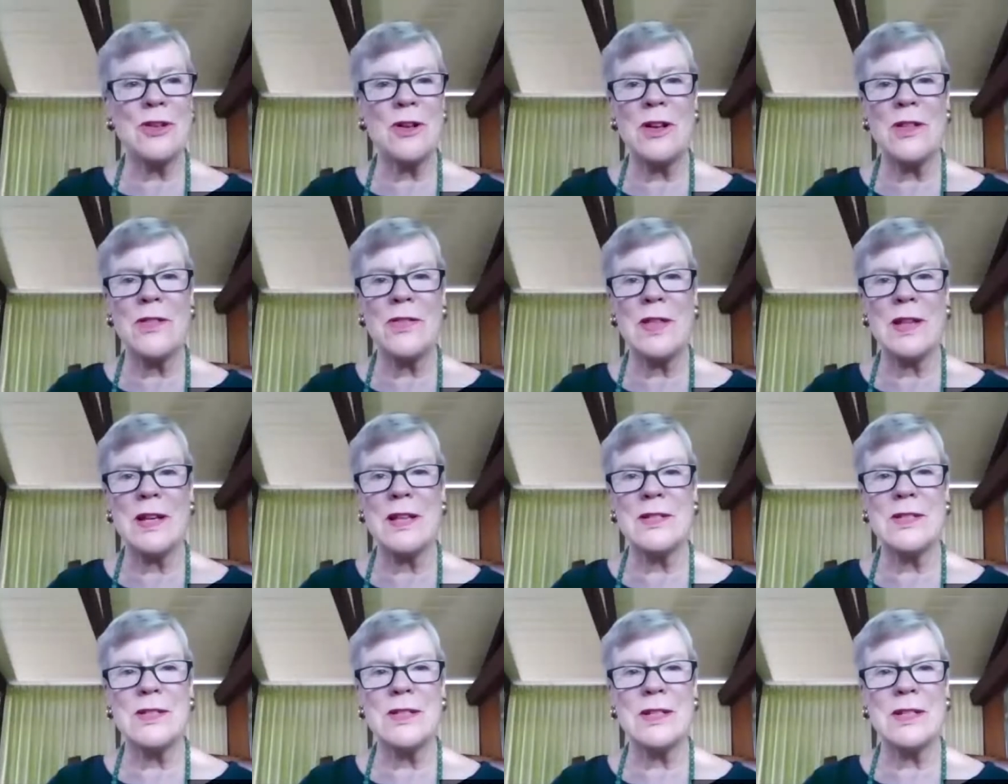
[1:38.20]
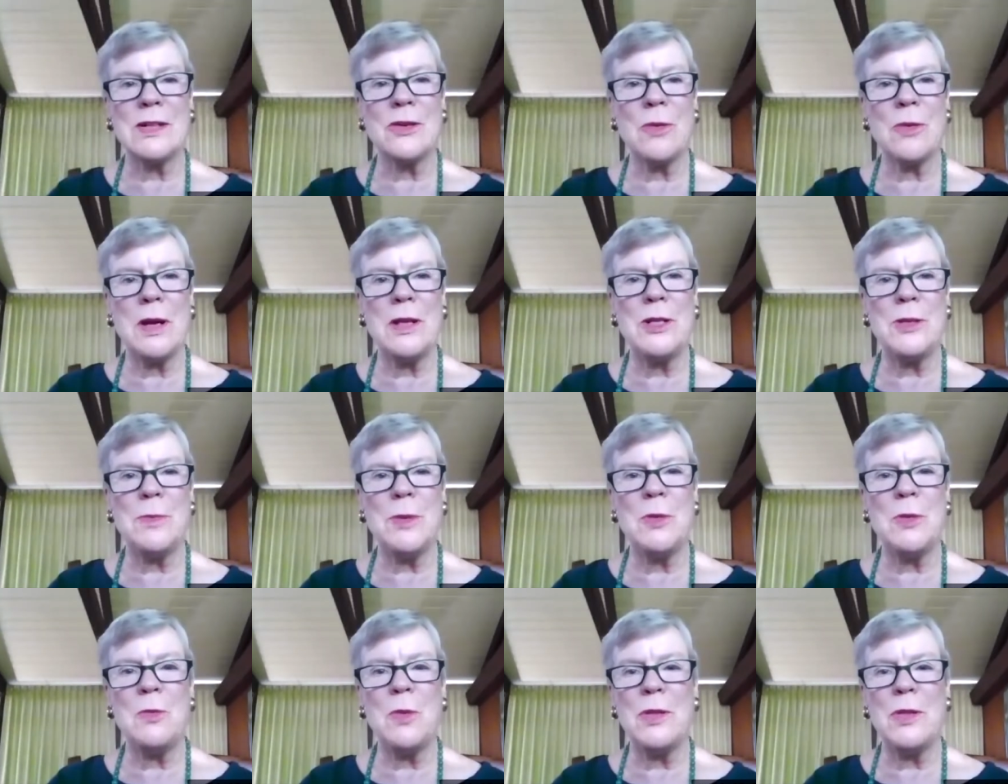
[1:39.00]
Darlith, and it's uh, great to
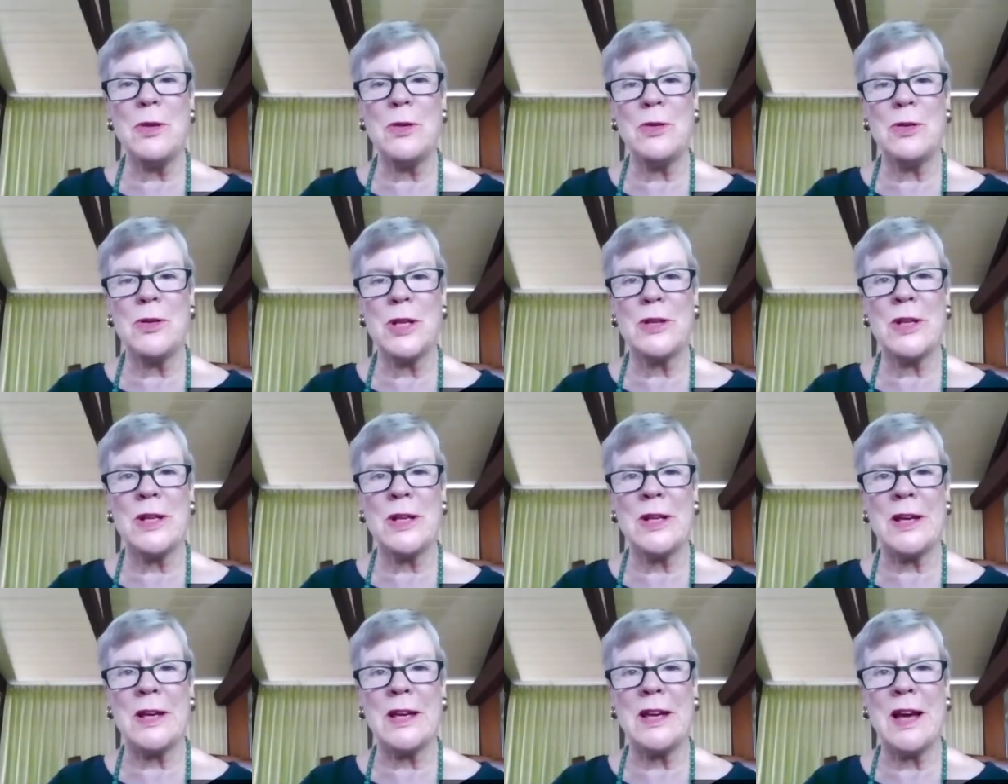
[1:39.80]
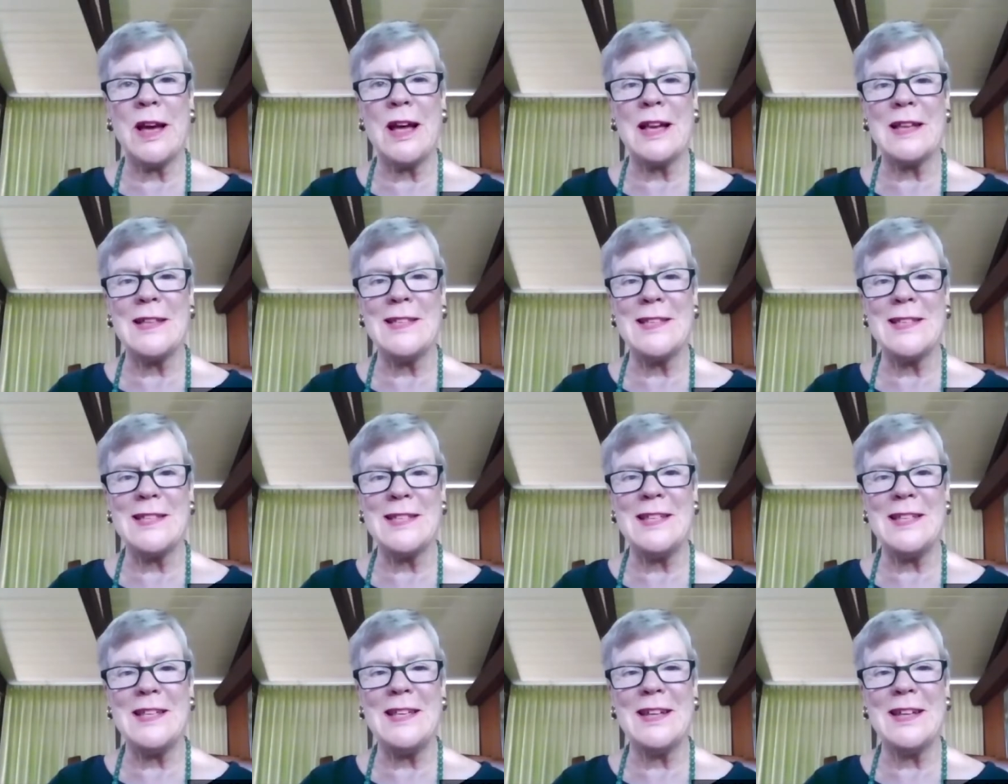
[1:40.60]
be with you today. I
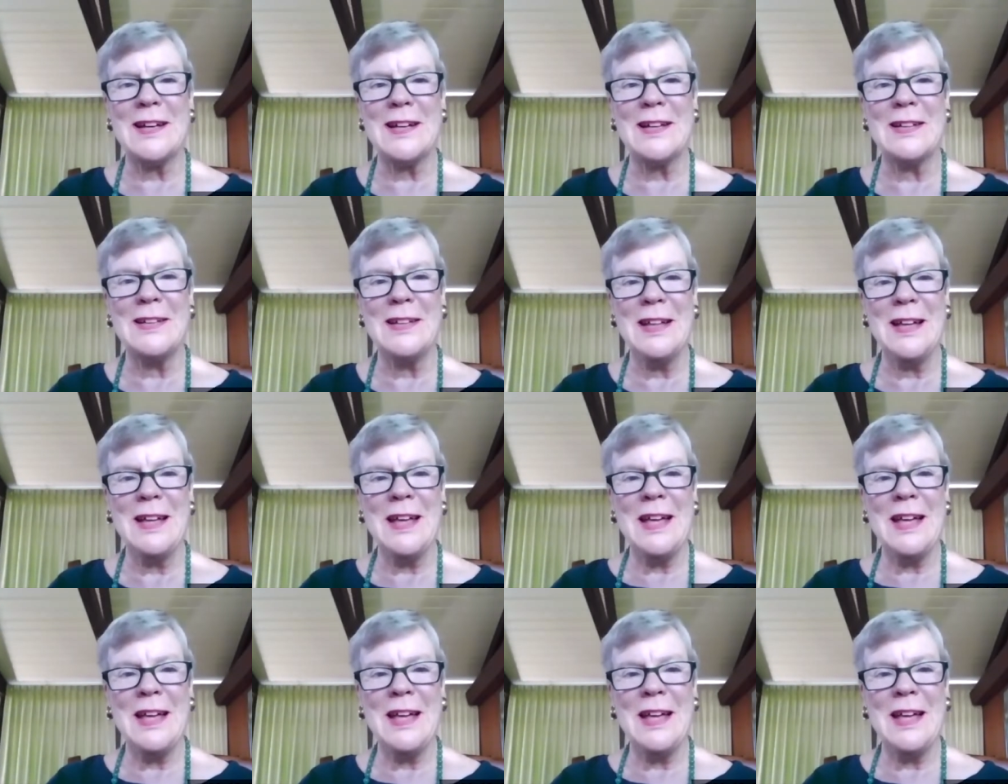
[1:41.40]
see uh,